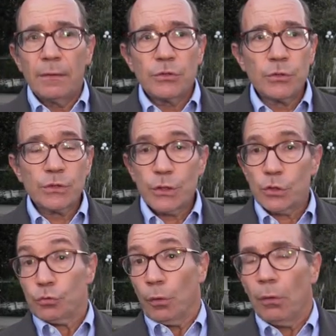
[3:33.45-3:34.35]
Jews
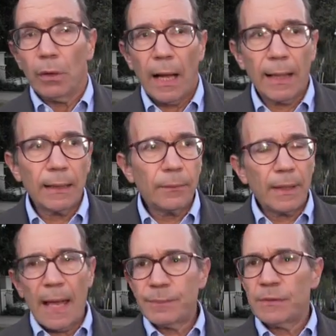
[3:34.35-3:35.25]
control
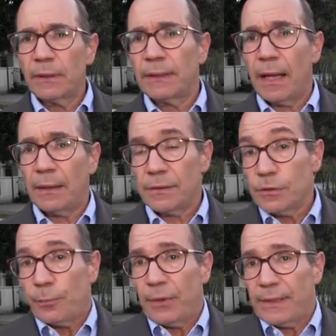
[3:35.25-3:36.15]
Hollywood? Absolutely not. And
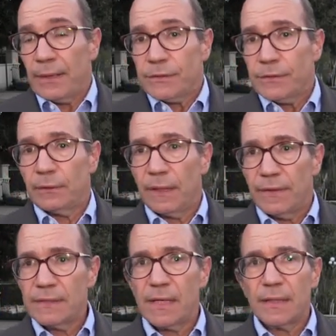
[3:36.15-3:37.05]
as you point out, certainly
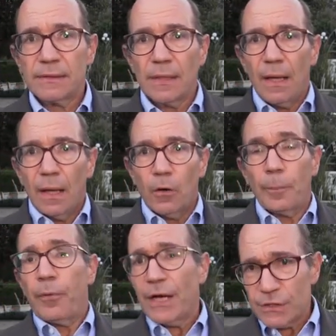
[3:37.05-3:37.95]
these days,
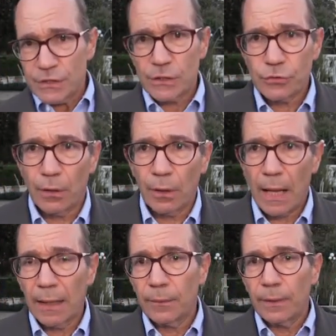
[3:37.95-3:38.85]
corporations control
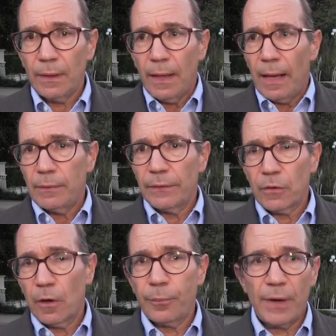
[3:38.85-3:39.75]
Hollywood. You know, the
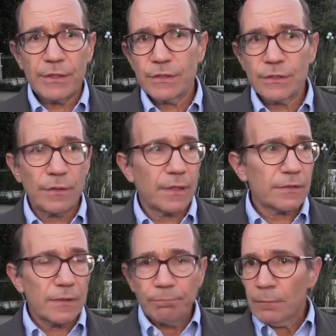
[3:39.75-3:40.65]
corporations are
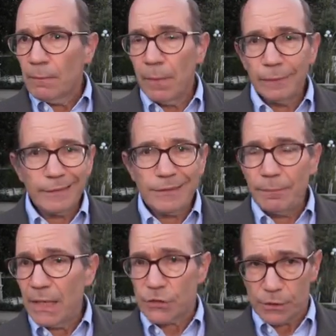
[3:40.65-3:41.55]
these
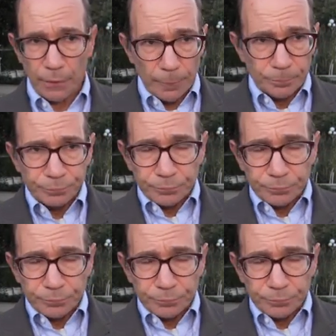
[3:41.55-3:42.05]
multidimensional,